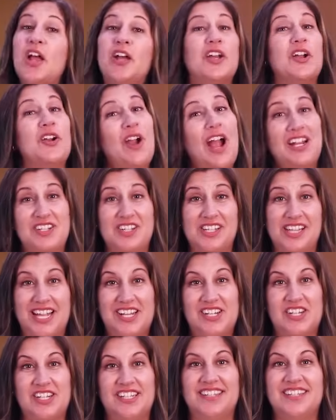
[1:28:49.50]

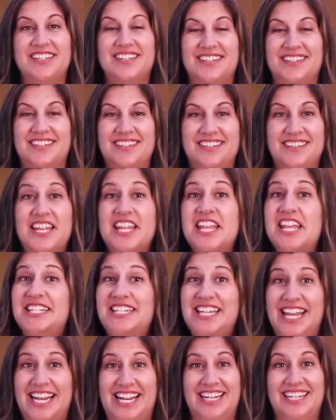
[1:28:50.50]
Congratulations! You
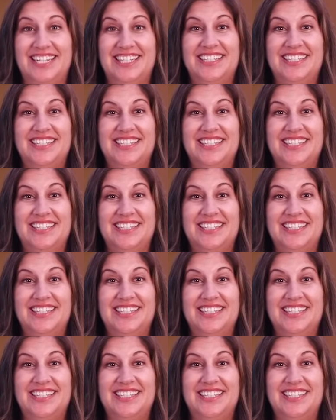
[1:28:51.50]
did it.